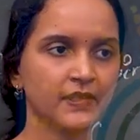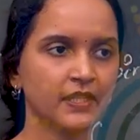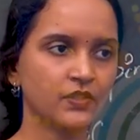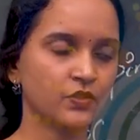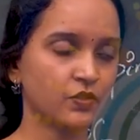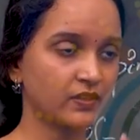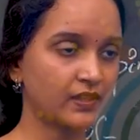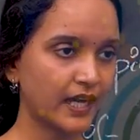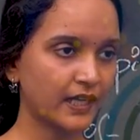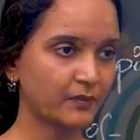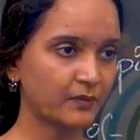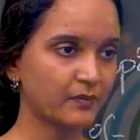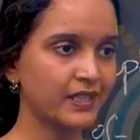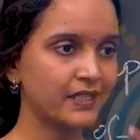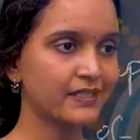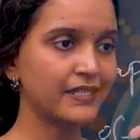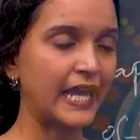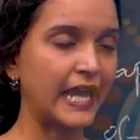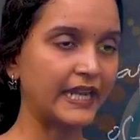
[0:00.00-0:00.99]
So that
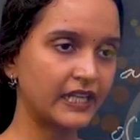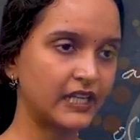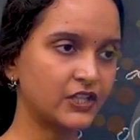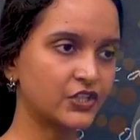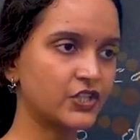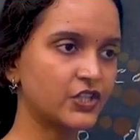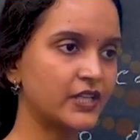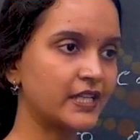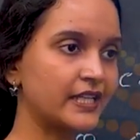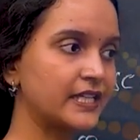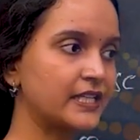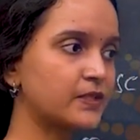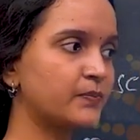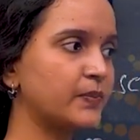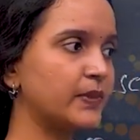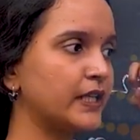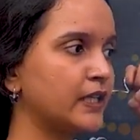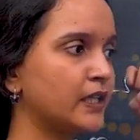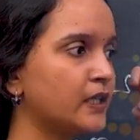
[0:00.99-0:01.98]
means energy is
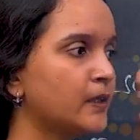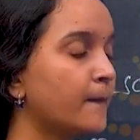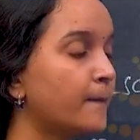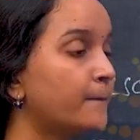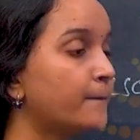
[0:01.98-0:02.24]
being